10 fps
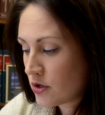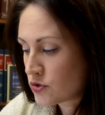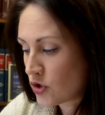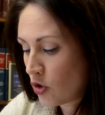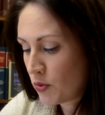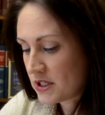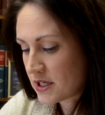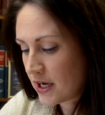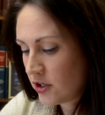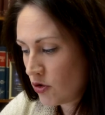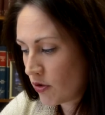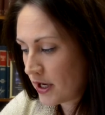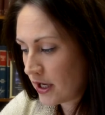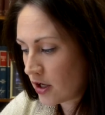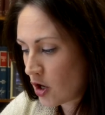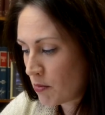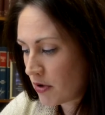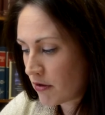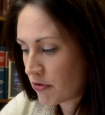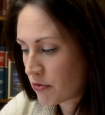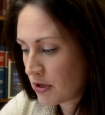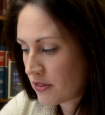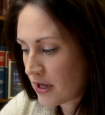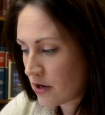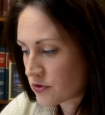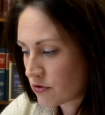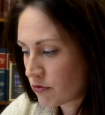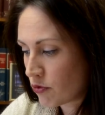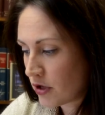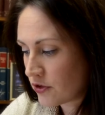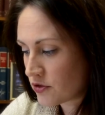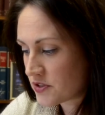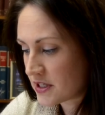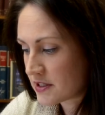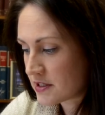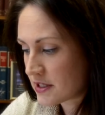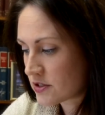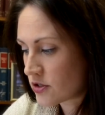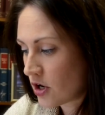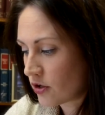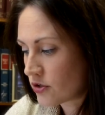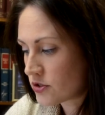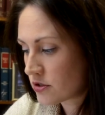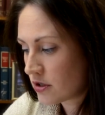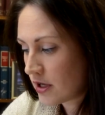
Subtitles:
So we take your income of $3,466